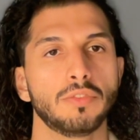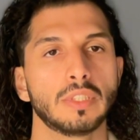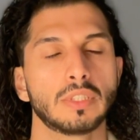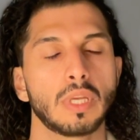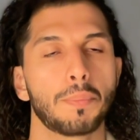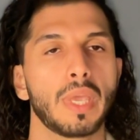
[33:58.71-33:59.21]
it's
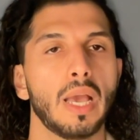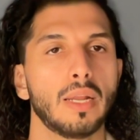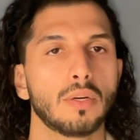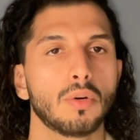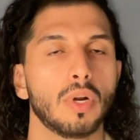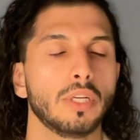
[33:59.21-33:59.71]

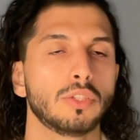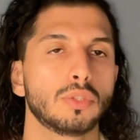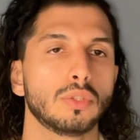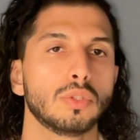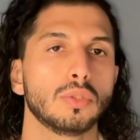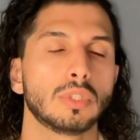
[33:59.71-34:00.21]
subcategorized to
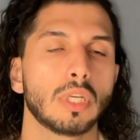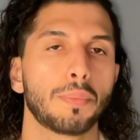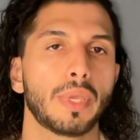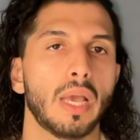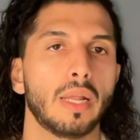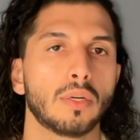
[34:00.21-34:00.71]
two
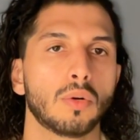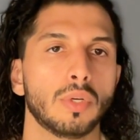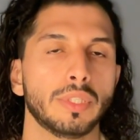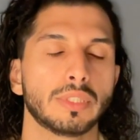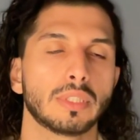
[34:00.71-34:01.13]
subcategories.